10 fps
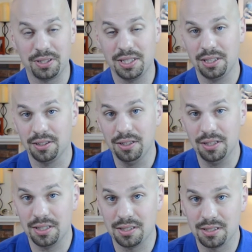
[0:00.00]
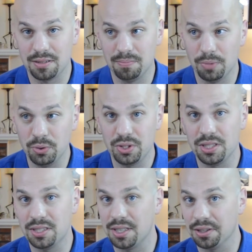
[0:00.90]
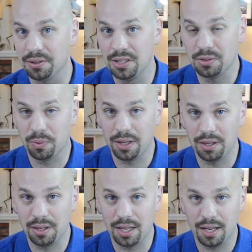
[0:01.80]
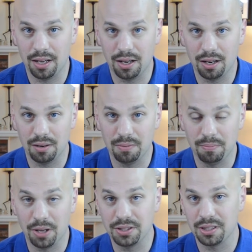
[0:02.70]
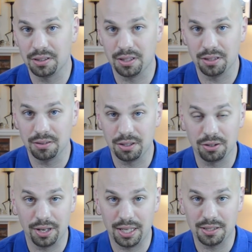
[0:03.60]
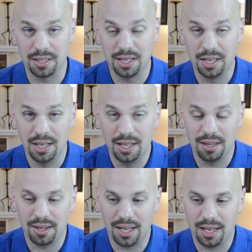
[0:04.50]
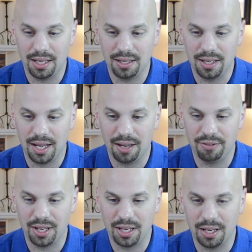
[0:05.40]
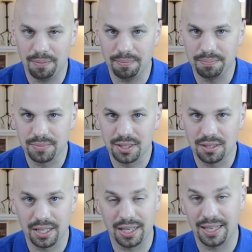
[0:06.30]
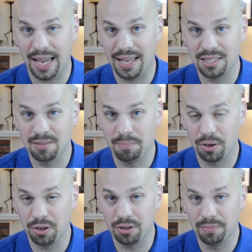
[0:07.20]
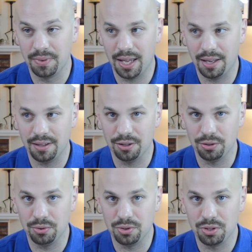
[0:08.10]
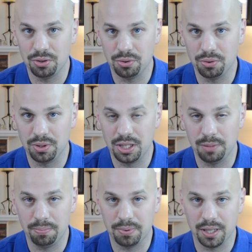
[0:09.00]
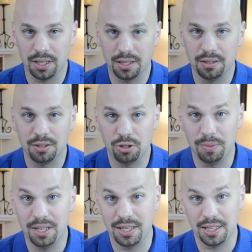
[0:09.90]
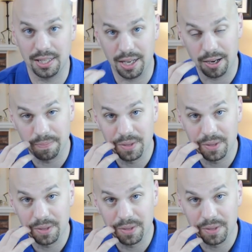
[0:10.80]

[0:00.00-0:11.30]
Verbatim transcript: particular is most distilleries, when they are malting their, their grains, they have a, um, like a gas burner that they'll use to keep uh, humidity in the air.